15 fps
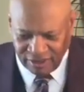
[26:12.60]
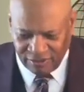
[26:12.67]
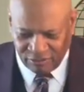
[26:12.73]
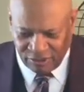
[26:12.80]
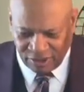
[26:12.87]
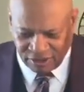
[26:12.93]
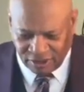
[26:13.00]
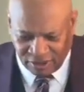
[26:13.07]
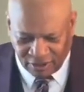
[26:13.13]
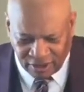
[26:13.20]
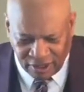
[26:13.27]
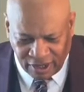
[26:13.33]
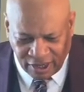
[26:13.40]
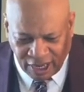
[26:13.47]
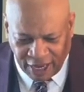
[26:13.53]
Praise the Lord.
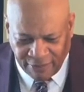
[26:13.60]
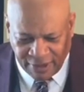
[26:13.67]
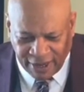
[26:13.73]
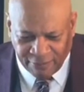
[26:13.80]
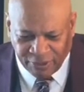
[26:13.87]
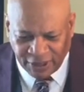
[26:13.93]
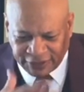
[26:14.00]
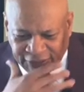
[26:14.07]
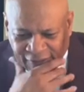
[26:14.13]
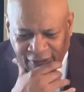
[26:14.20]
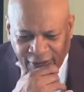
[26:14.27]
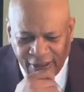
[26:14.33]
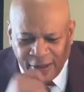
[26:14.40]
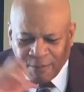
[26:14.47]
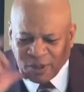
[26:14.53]
Amen. Praise the
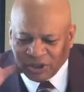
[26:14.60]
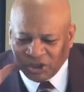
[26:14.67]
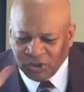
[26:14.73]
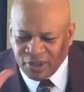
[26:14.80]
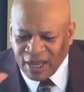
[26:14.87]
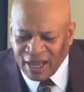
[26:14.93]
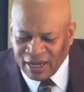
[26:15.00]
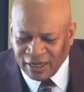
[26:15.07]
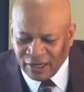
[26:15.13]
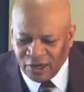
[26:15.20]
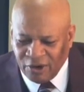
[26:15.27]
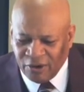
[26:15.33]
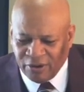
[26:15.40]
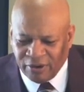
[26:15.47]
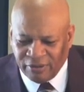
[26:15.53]
Lord. But you got to
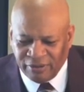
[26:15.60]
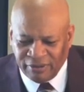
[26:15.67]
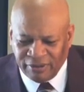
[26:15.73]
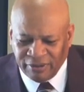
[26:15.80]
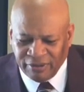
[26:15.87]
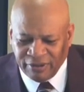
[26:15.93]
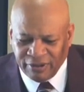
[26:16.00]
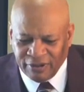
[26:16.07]
learn